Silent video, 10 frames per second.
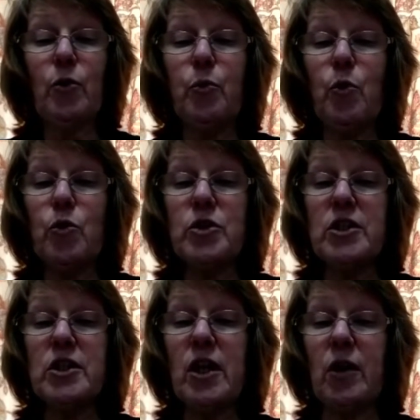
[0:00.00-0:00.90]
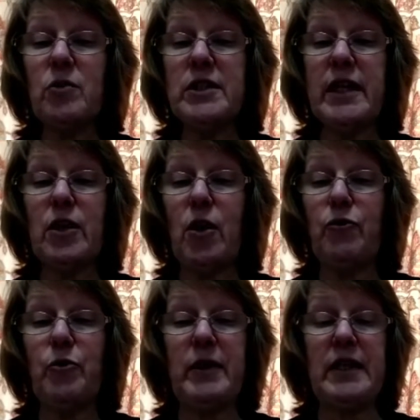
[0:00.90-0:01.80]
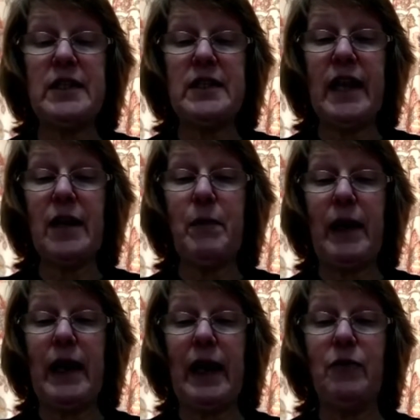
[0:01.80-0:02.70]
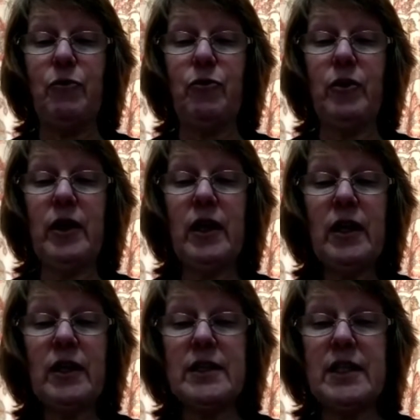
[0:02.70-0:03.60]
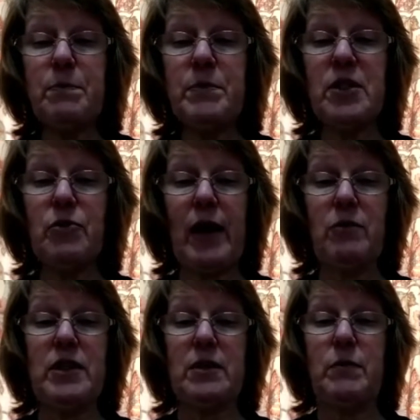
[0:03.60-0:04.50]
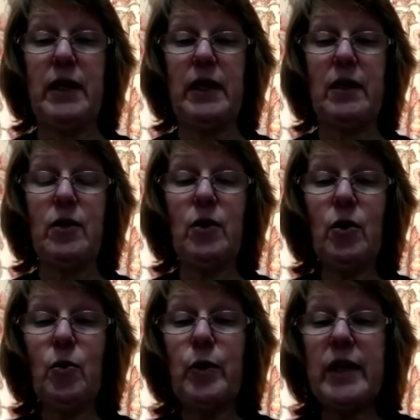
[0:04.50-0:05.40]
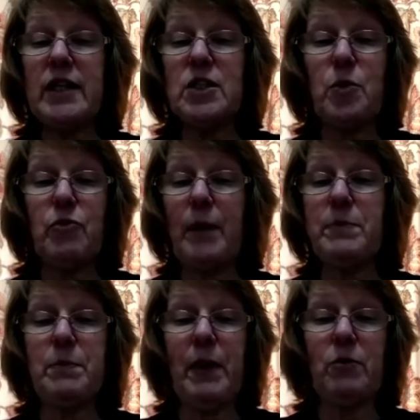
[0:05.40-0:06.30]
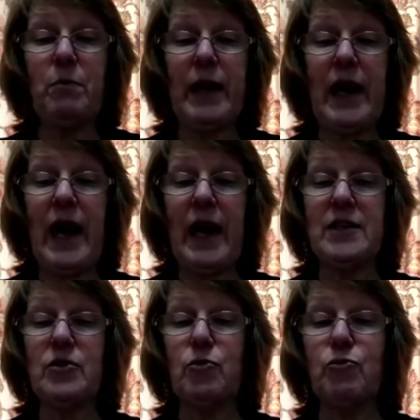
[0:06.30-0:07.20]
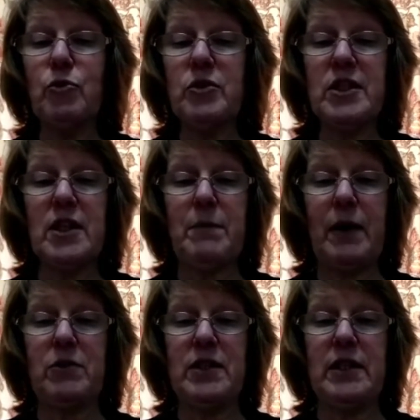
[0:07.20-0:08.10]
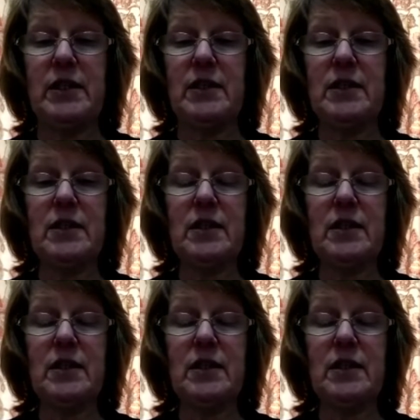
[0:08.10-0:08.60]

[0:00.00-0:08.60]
The waters closed in over me to take my life. The deep surrounded me. Weeds were wrapped about my head at the roots of the mountains.